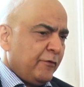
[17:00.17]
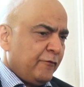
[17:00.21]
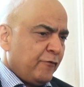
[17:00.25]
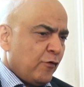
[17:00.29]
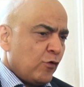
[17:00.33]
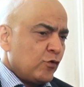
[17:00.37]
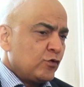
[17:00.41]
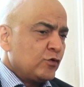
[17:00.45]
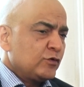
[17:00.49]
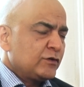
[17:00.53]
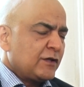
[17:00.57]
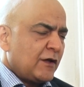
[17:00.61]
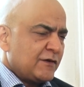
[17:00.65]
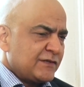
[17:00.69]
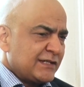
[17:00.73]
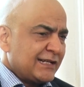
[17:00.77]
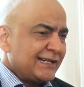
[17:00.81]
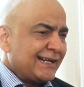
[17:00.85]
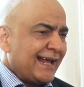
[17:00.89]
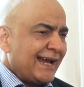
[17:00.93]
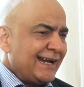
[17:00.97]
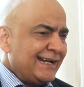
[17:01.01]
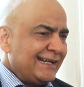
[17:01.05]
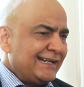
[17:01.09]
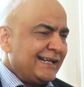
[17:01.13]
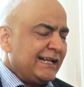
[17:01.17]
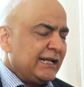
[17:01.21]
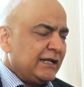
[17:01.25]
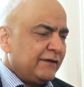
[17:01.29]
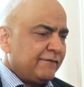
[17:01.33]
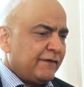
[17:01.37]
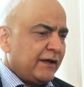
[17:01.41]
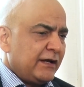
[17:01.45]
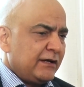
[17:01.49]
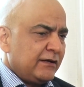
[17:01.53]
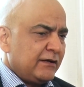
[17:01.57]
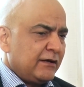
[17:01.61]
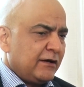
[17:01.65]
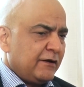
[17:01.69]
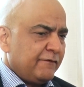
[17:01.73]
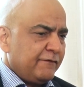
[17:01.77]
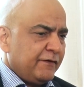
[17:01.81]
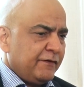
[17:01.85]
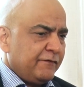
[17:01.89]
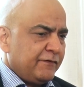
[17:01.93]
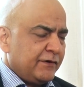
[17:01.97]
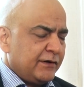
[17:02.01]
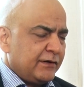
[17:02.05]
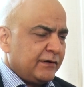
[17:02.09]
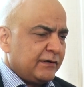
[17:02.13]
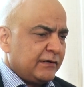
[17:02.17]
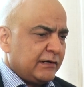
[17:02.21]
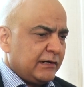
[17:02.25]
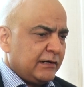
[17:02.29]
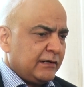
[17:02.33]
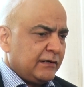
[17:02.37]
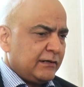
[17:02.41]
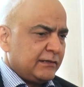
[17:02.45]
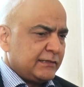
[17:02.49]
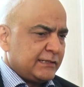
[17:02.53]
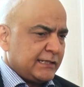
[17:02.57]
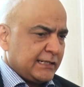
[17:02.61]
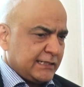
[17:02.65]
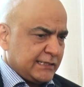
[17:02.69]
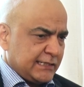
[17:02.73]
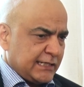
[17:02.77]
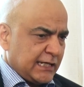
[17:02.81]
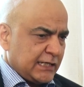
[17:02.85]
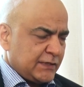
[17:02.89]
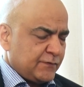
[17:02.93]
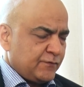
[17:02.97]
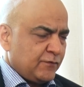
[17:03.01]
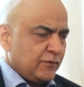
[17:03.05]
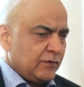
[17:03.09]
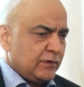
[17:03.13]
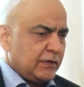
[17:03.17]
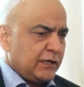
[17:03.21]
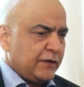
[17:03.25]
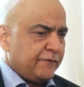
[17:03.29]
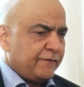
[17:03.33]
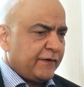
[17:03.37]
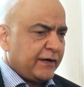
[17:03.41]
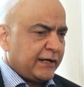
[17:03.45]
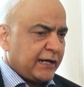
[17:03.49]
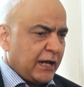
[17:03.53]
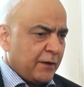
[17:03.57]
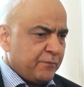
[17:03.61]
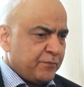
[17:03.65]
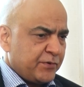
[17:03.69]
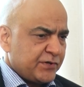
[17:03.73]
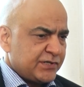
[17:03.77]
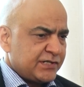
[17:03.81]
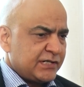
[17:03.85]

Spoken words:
before 2019, when we were successful, in fact, I